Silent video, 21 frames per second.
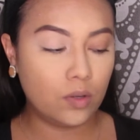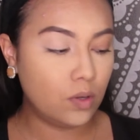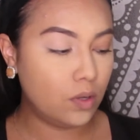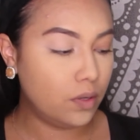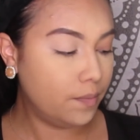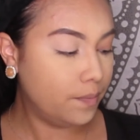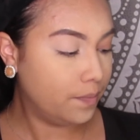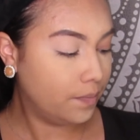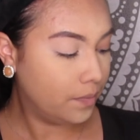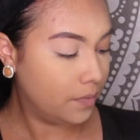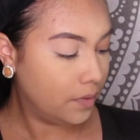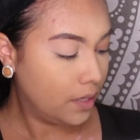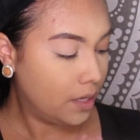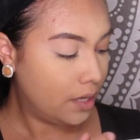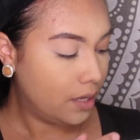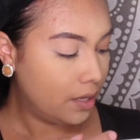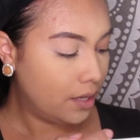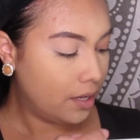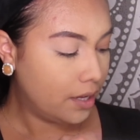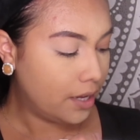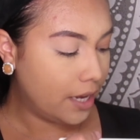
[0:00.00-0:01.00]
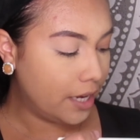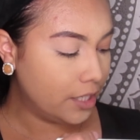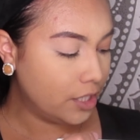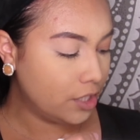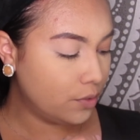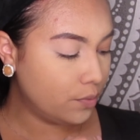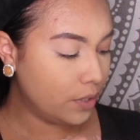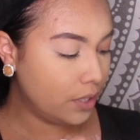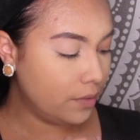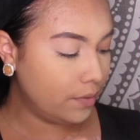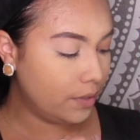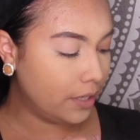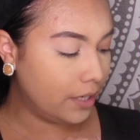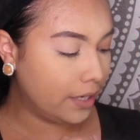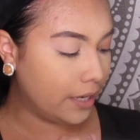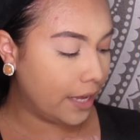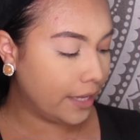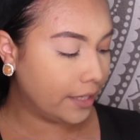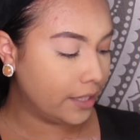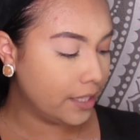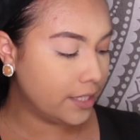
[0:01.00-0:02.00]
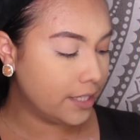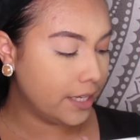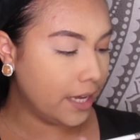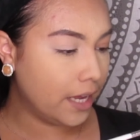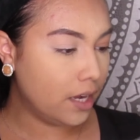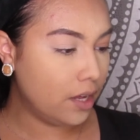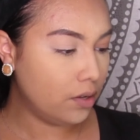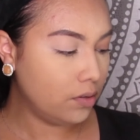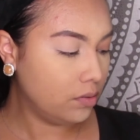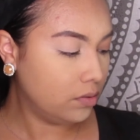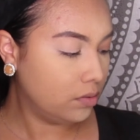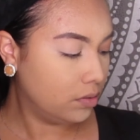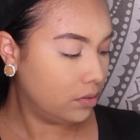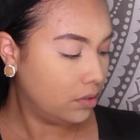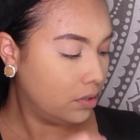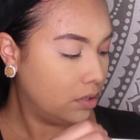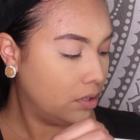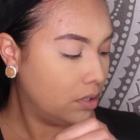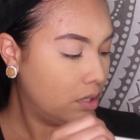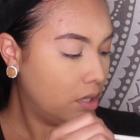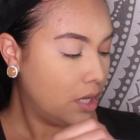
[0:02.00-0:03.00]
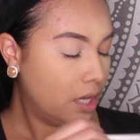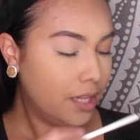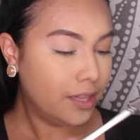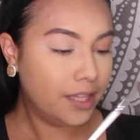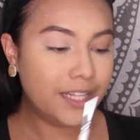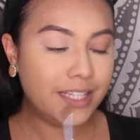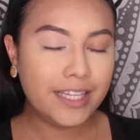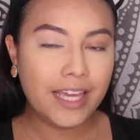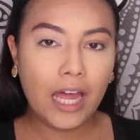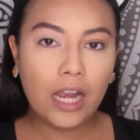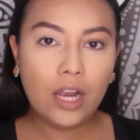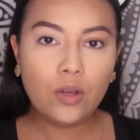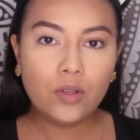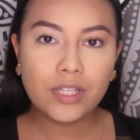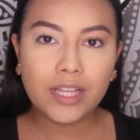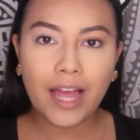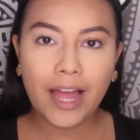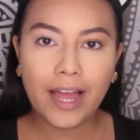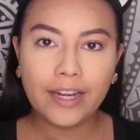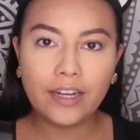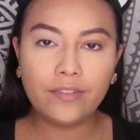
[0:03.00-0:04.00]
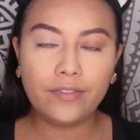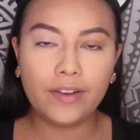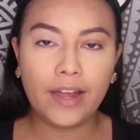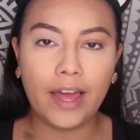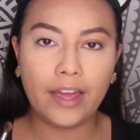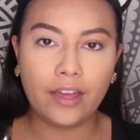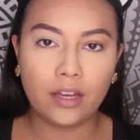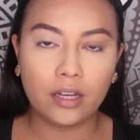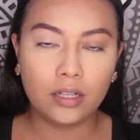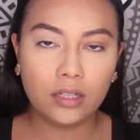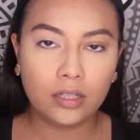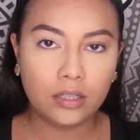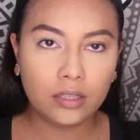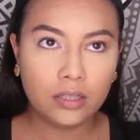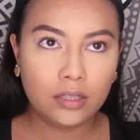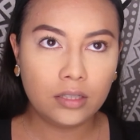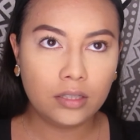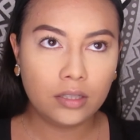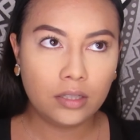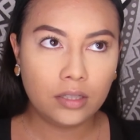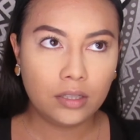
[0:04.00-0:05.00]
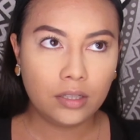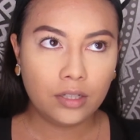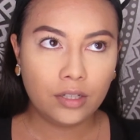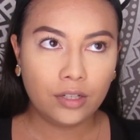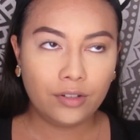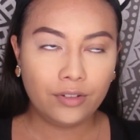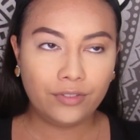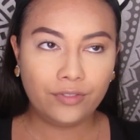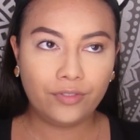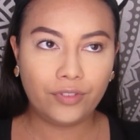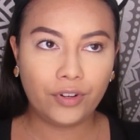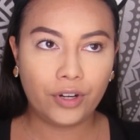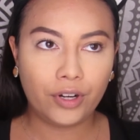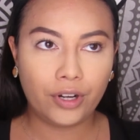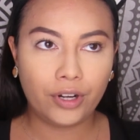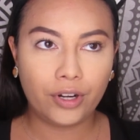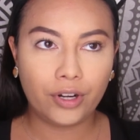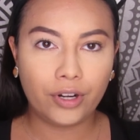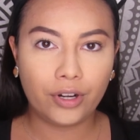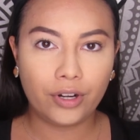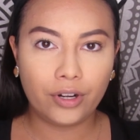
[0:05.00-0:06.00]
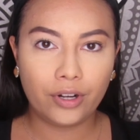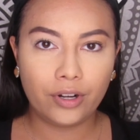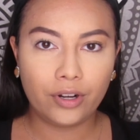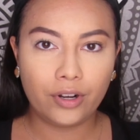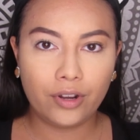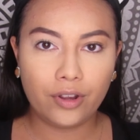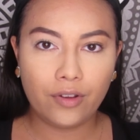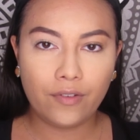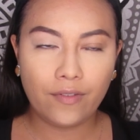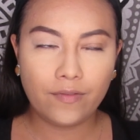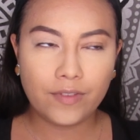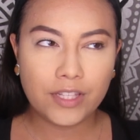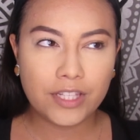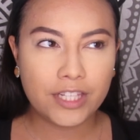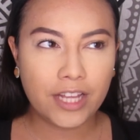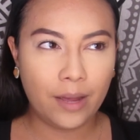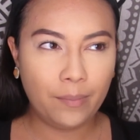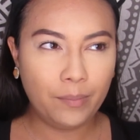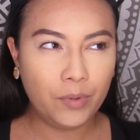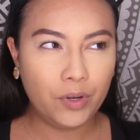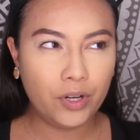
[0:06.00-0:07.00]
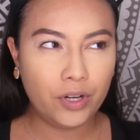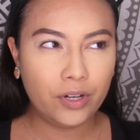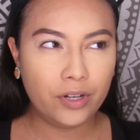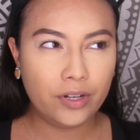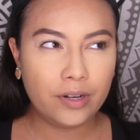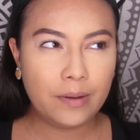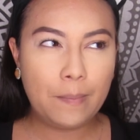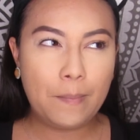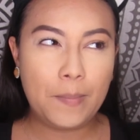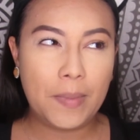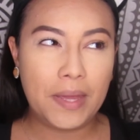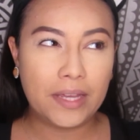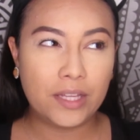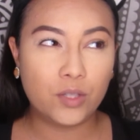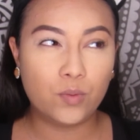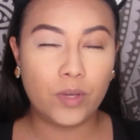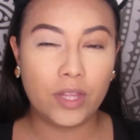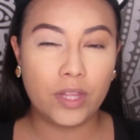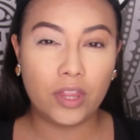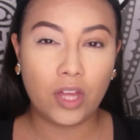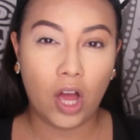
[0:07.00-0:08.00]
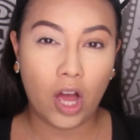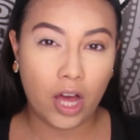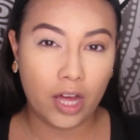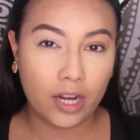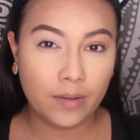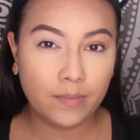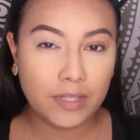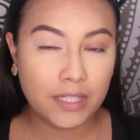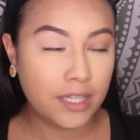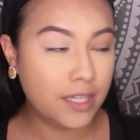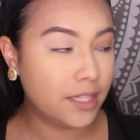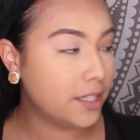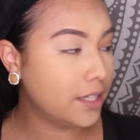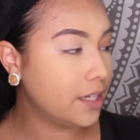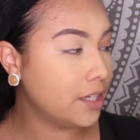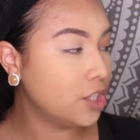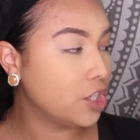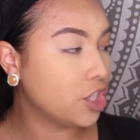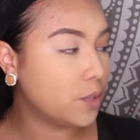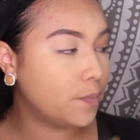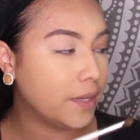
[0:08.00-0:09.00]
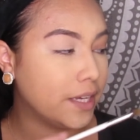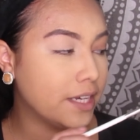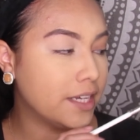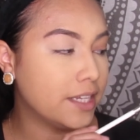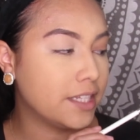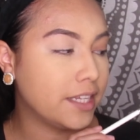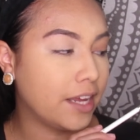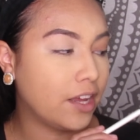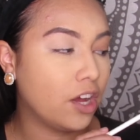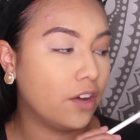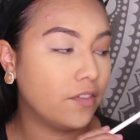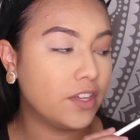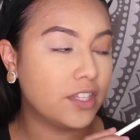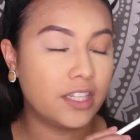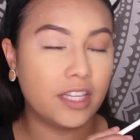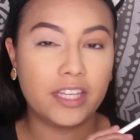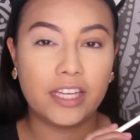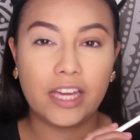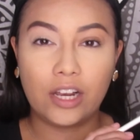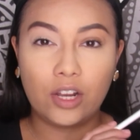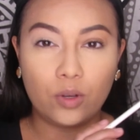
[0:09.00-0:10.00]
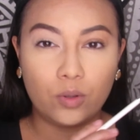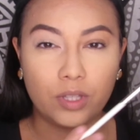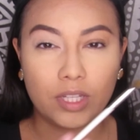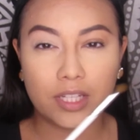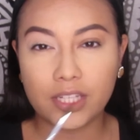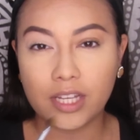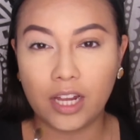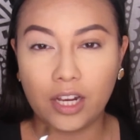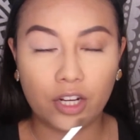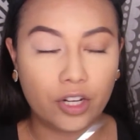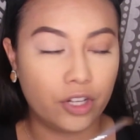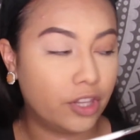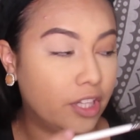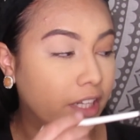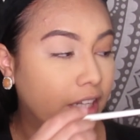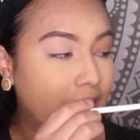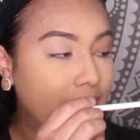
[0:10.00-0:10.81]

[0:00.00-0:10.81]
This yellow is kind of like for summer mixed with autumn season, just because like obviously yellow, this color, the leaves, but then summer is like the sun.